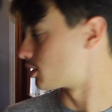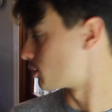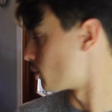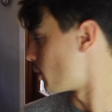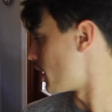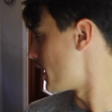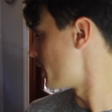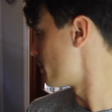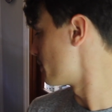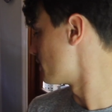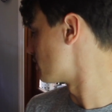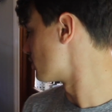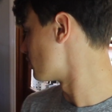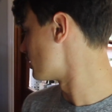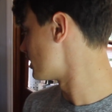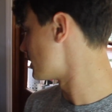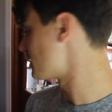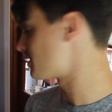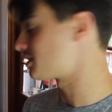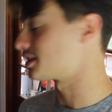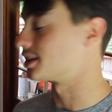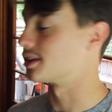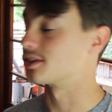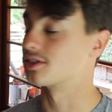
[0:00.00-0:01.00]
the way we do
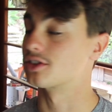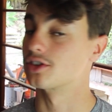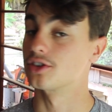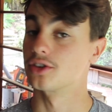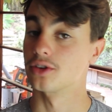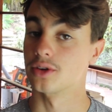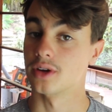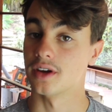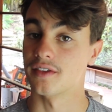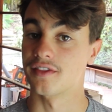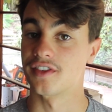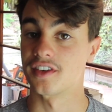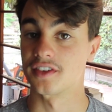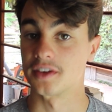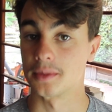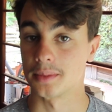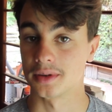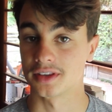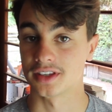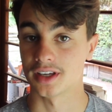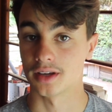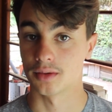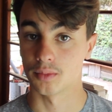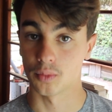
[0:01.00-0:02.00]
this is to do a
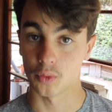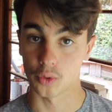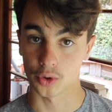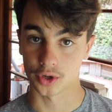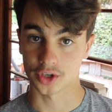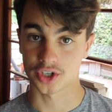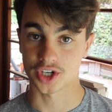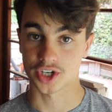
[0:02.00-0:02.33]
50% water